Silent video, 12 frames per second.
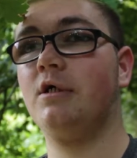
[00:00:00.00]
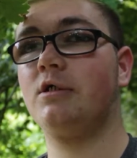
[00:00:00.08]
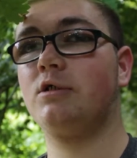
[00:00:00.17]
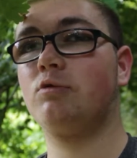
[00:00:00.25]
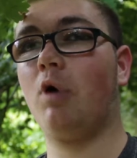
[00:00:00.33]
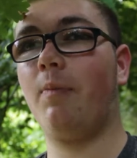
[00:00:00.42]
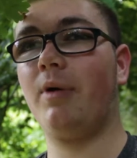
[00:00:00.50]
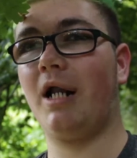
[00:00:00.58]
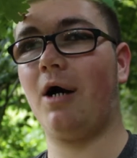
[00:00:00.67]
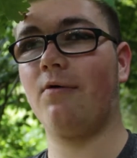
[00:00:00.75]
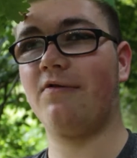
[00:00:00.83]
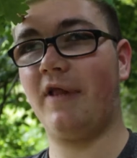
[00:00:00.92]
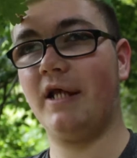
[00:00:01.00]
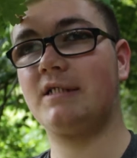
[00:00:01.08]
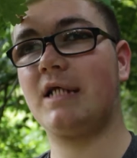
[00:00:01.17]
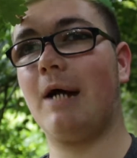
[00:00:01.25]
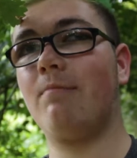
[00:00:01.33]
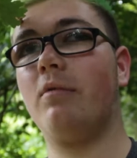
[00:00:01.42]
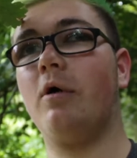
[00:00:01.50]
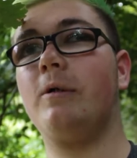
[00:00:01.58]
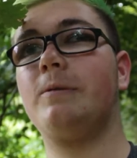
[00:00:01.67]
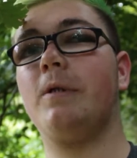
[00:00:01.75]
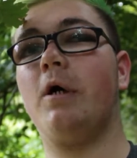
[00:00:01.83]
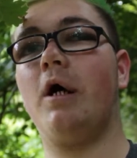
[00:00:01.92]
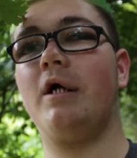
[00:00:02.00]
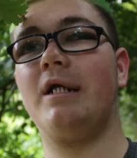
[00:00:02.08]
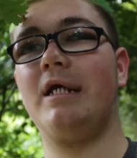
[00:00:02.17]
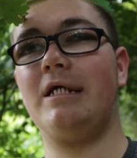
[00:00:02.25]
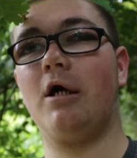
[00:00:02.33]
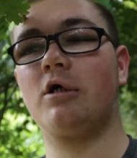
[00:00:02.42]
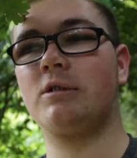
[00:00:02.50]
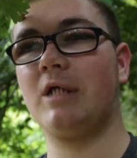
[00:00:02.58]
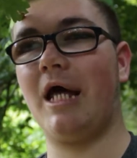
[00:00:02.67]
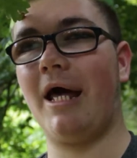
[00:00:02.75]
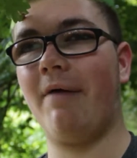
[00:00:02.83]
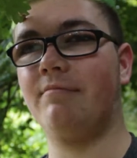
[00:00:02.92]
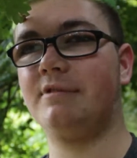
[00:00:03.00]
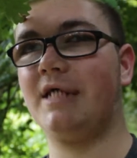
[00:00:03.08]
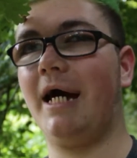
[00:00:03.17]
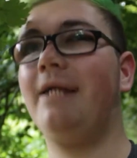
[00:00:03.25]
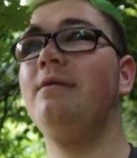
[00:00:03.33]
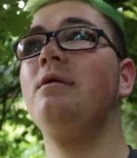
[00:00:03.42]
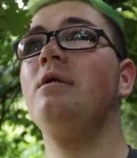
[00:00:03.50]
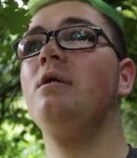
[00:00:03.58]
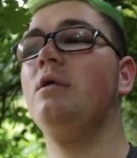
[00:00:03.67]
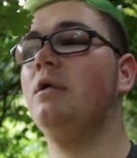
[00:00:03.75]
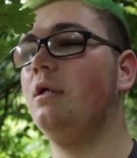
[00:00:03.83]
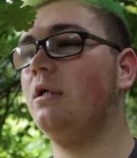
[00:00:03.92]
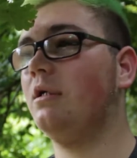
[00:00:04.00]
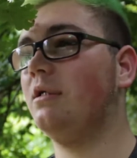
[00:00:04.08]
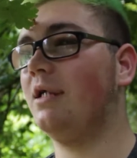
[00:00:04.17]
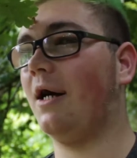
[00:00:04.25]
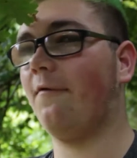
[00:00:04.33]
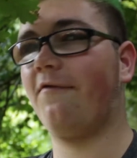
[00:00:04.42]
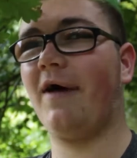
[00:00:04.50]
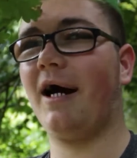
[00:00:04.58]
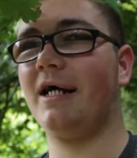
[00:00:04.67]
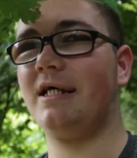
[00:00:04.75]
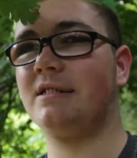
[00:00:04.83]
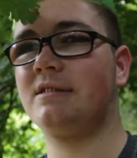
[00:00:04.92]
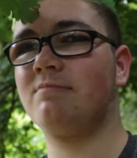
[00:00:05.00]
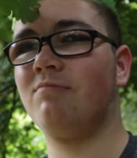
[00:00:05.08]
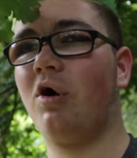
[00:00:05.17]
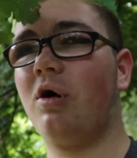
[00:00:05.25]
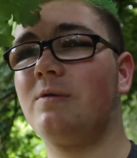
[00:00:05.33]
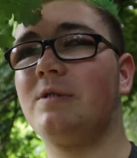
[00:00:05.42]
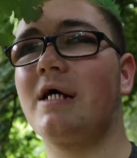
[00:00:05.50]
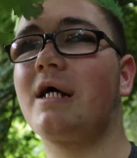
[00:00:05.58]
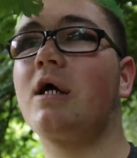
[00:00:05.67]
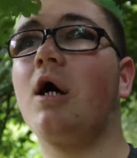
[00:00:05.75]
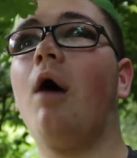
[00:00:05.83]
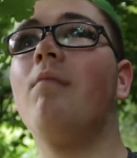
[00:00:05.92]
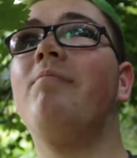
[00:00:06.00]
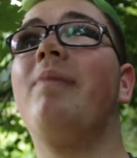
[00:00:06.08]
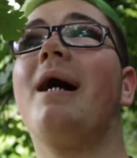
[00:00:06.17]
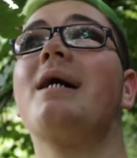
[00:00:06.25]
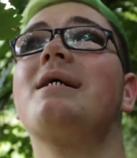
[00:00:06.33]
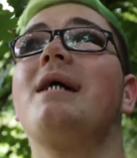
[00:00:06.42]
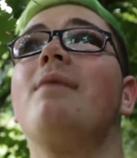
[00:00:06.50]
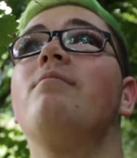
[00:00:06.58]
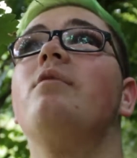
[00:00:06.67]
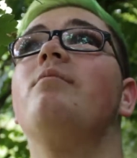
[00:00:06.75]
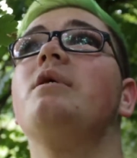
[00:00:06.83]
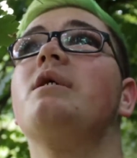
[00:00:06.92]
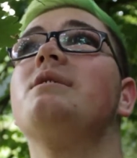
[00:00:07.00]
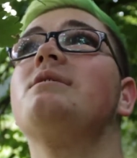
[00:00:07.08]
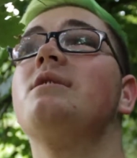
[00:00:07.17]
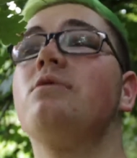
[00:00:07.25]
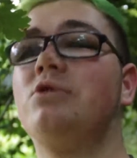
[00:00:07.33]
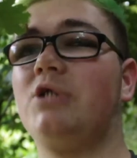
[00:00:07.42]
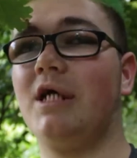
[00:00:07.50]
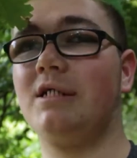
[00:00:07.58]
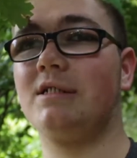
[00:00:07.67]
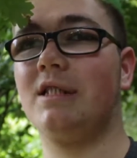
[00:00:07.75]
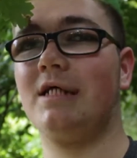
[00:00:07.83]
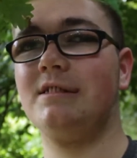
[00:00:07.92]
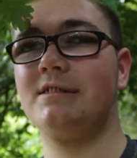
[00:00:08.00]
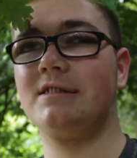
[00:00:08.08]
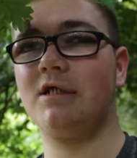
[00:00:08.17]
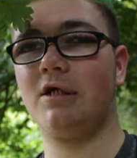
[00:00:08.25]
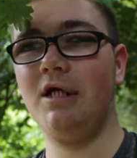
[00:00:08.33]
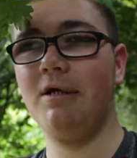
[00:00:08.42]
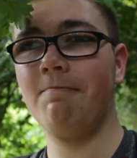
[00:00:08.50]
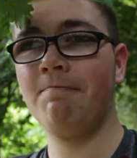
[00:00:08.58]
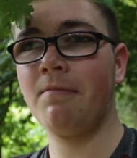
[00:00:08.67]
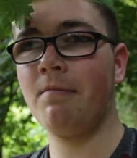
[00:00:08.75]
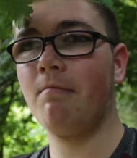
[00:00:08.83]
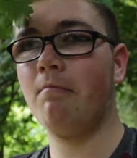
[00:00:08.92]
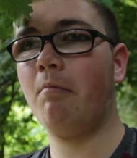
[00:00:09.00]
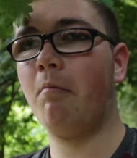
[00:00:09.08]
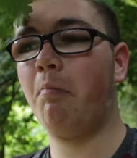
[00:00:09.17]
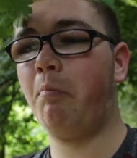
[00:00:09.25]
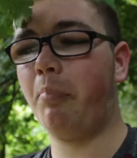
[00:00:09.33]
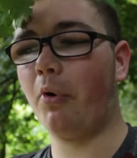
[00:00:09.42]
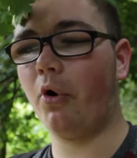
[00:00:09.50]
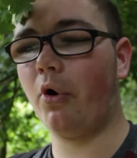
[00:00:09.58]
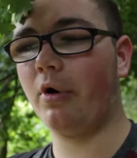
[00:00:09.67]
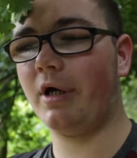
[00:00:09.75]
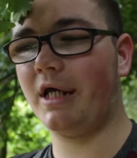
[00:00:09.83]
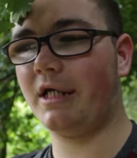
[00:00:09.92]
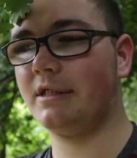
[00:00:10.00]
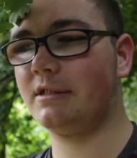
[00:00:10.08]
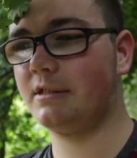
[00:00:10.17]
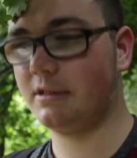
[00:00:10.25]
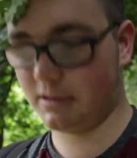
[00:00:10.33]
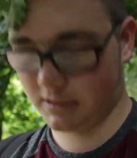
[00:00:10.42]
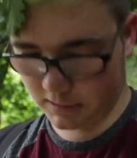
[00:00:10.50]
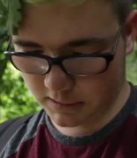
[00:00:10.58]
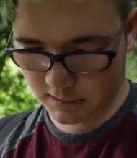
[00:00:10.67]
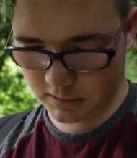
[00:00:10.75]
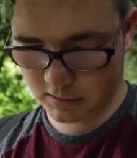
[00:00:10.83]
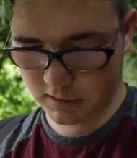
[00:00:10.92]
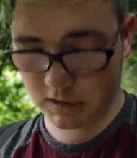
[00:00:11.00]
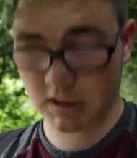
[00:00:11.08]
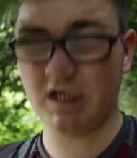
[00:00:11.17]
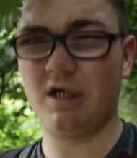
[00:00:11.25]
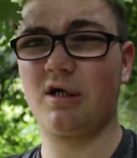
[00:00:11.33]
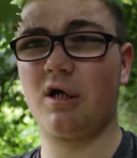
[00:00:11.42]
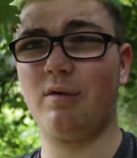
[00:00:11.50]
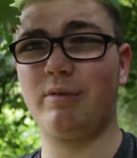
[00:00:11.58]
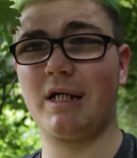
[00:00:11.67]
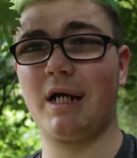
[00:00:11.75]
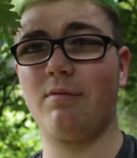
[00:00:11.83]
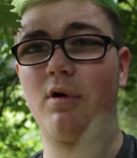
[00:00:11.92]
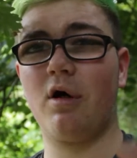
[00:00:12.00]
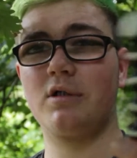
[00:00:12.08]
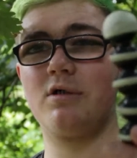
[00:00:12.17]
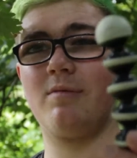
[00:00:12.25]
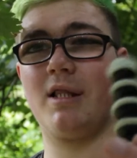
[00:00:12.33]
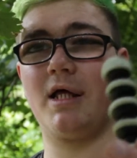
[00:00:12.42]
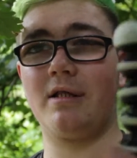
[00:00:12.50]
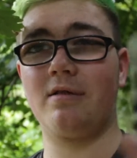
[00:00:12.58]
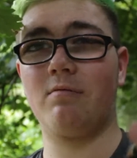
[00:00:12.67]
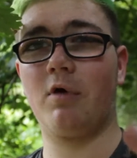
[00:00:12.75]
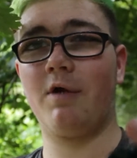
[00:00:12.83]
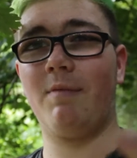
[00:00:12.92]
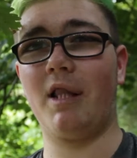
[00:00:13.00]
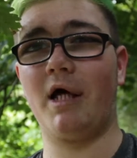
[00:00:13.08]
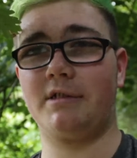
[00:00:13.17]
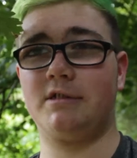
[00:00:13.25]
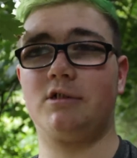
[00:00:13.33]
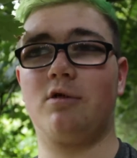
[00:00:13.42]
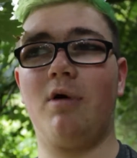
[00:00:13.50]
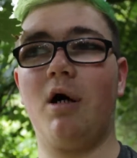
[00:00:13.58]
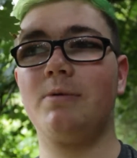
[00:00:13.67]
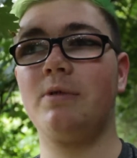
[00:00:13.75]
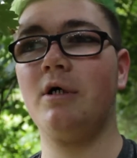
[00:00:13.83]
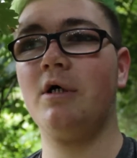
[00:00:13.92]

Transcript: swapping out this camera for an EOS M10. Now that is more of like a compact camera, but you can still change lenses on it, but it's a compact camera. Also, one of my legs has come off.